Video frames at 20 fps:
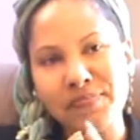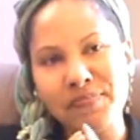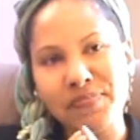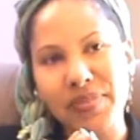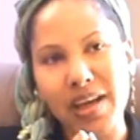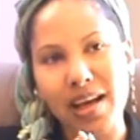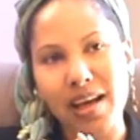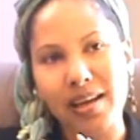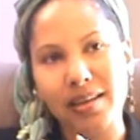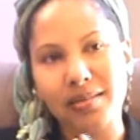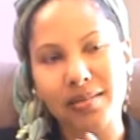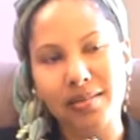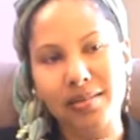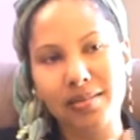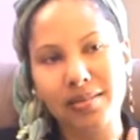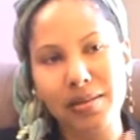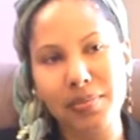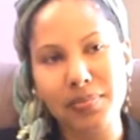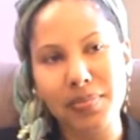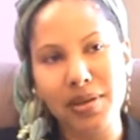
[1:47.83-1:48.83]
it's a
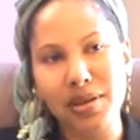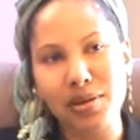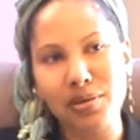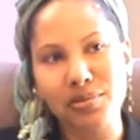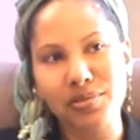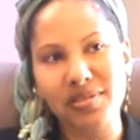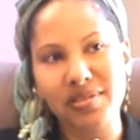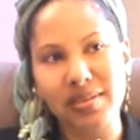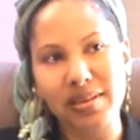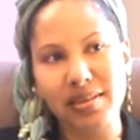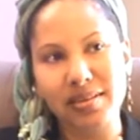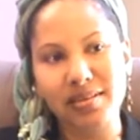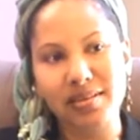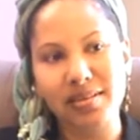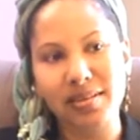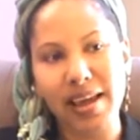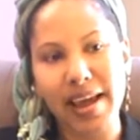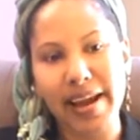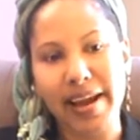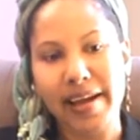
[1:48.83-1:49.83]

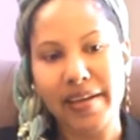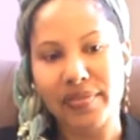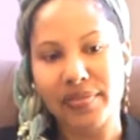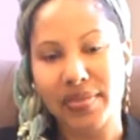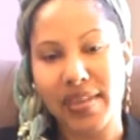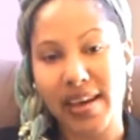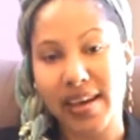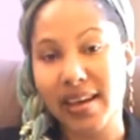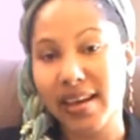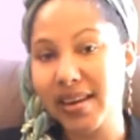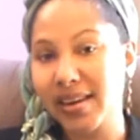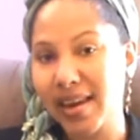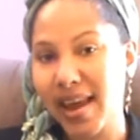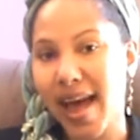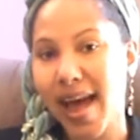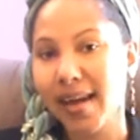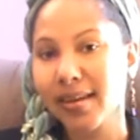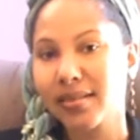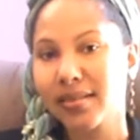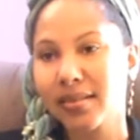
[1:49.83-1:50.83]
symbiosis, and they
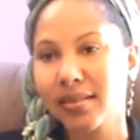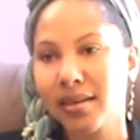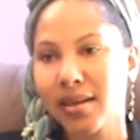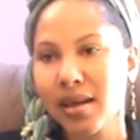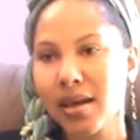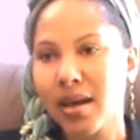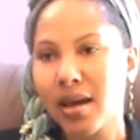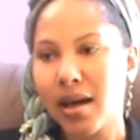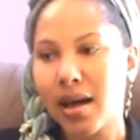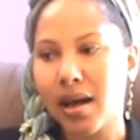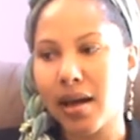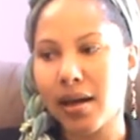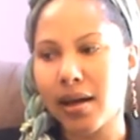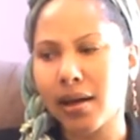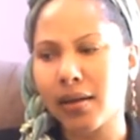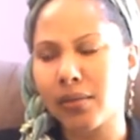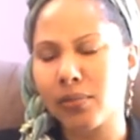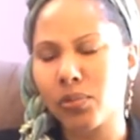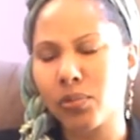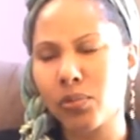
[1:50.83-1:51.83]
connect
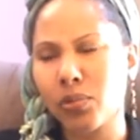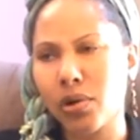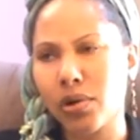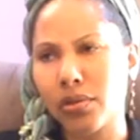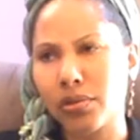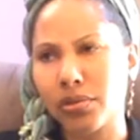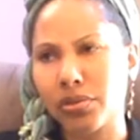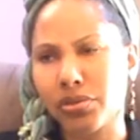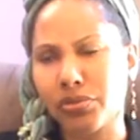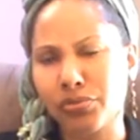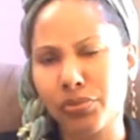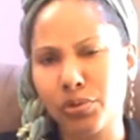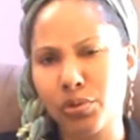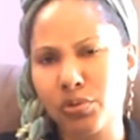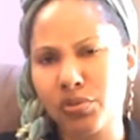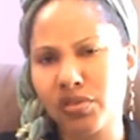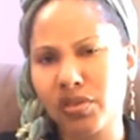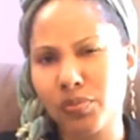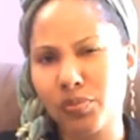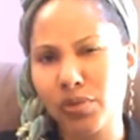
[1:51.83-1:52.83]

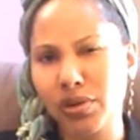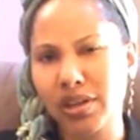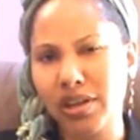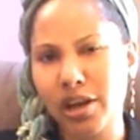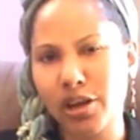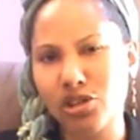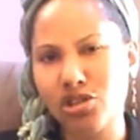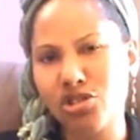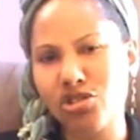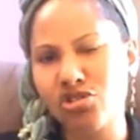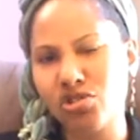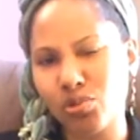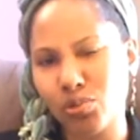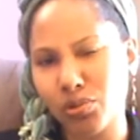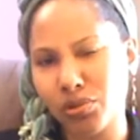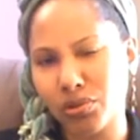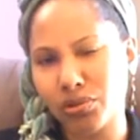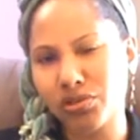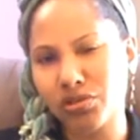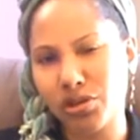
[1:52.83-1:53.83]
through some really
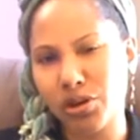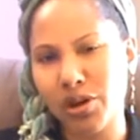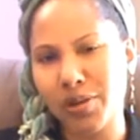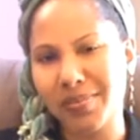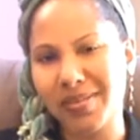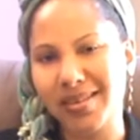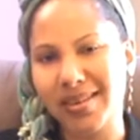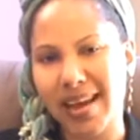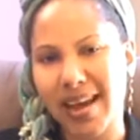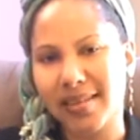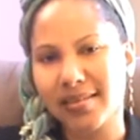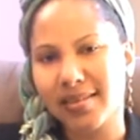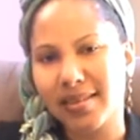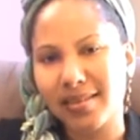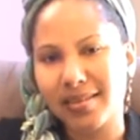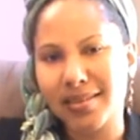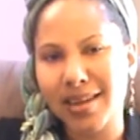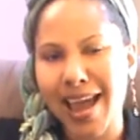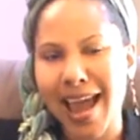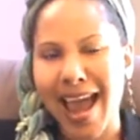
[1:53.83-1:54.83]
unusual
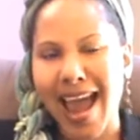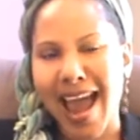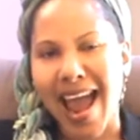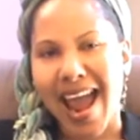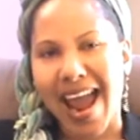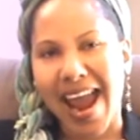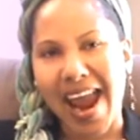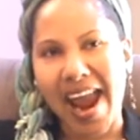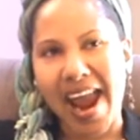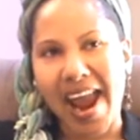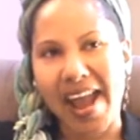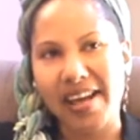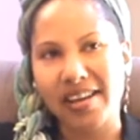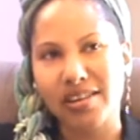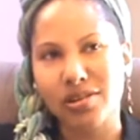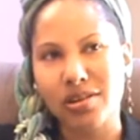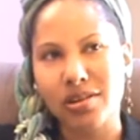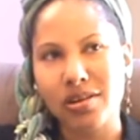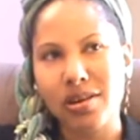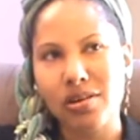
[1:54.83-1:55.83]
circumstances.
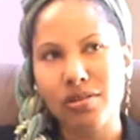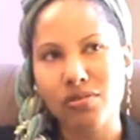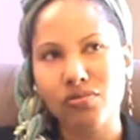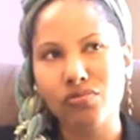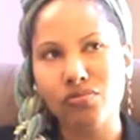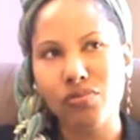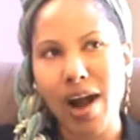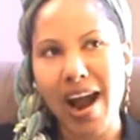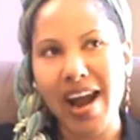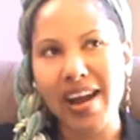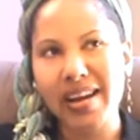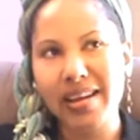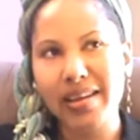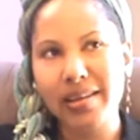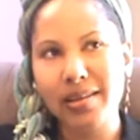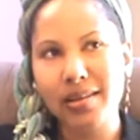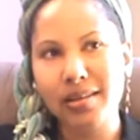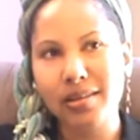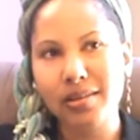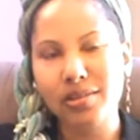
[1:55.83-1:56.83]
And
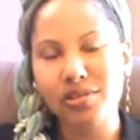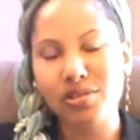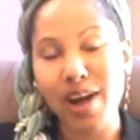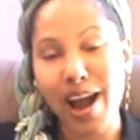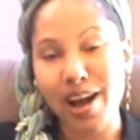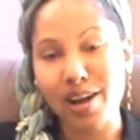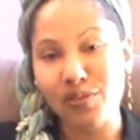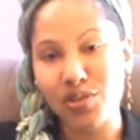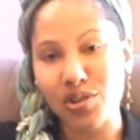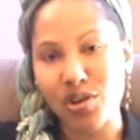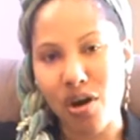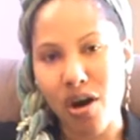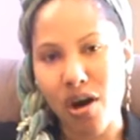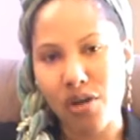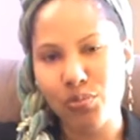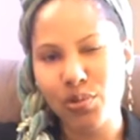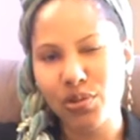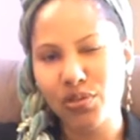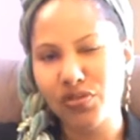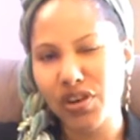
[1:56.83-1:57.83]
writing Crack of
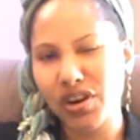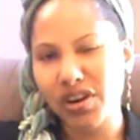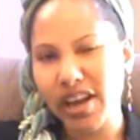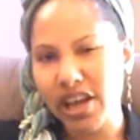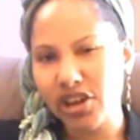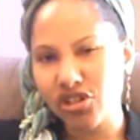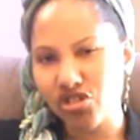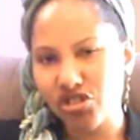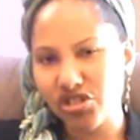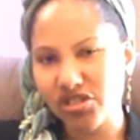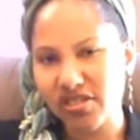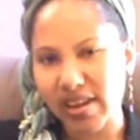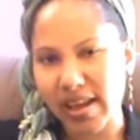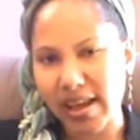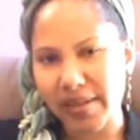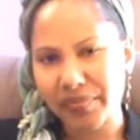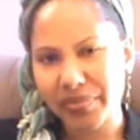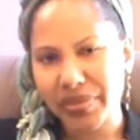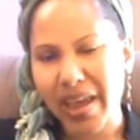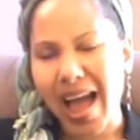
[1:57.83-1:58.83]
Dawn was very
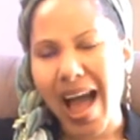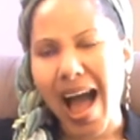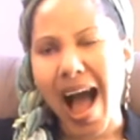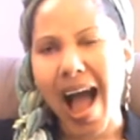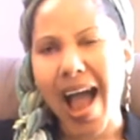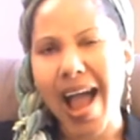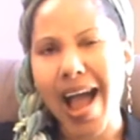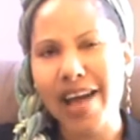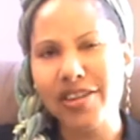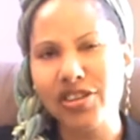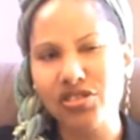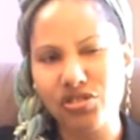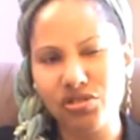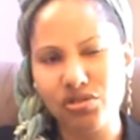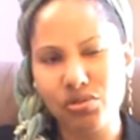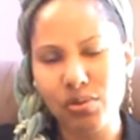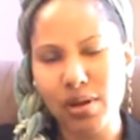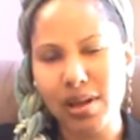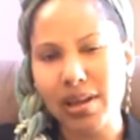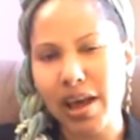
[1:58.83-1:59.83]
interesting. I had to
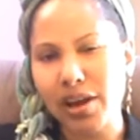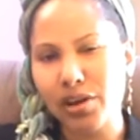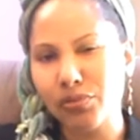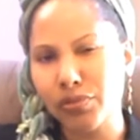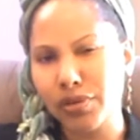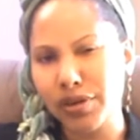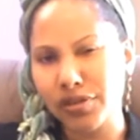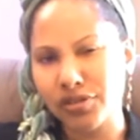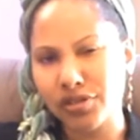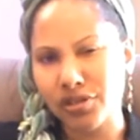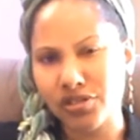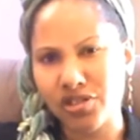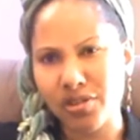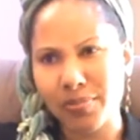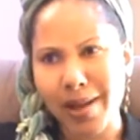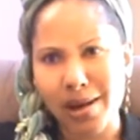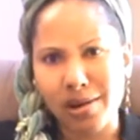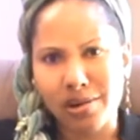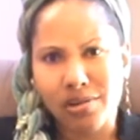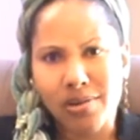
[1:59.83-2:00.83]
do a lot of research
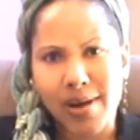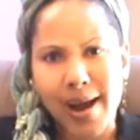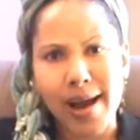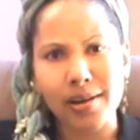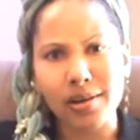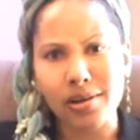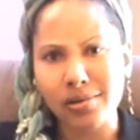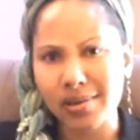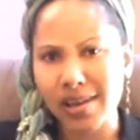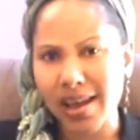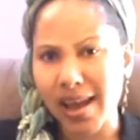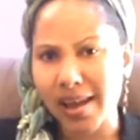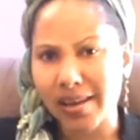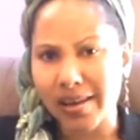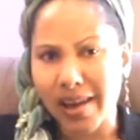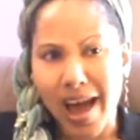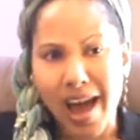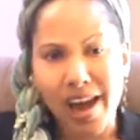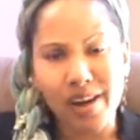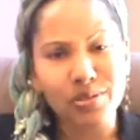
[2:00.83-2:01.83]
about crack
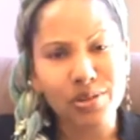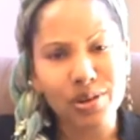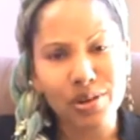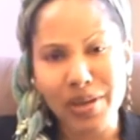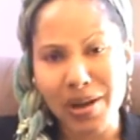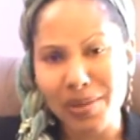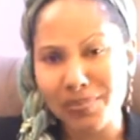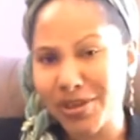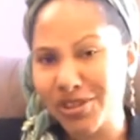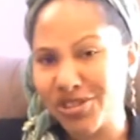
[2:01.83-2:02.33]
cocaine. I don't know that much